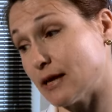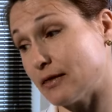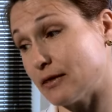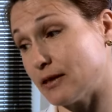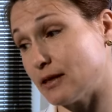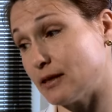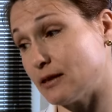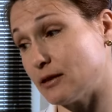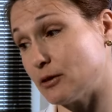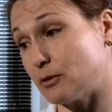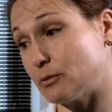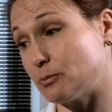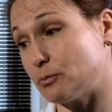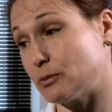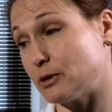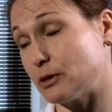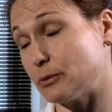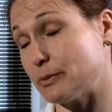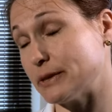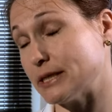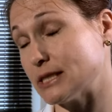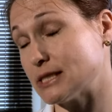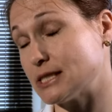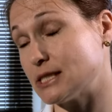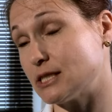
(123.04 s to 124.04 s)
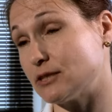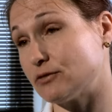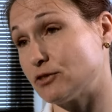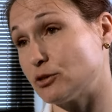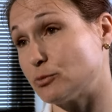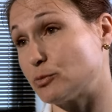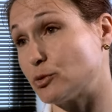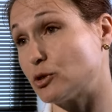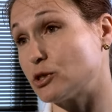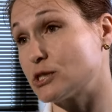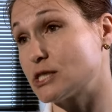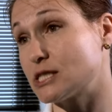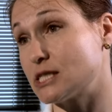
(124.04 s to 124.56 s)
and in the ability of the
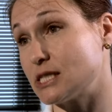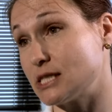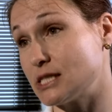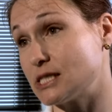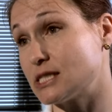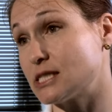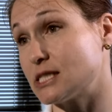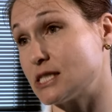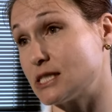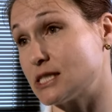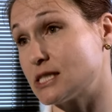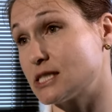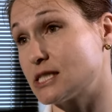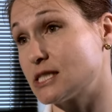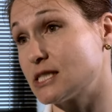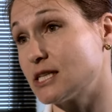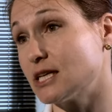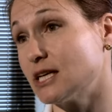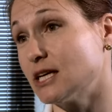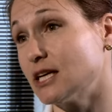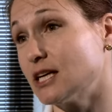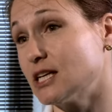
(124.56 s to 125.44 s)
prosthesis.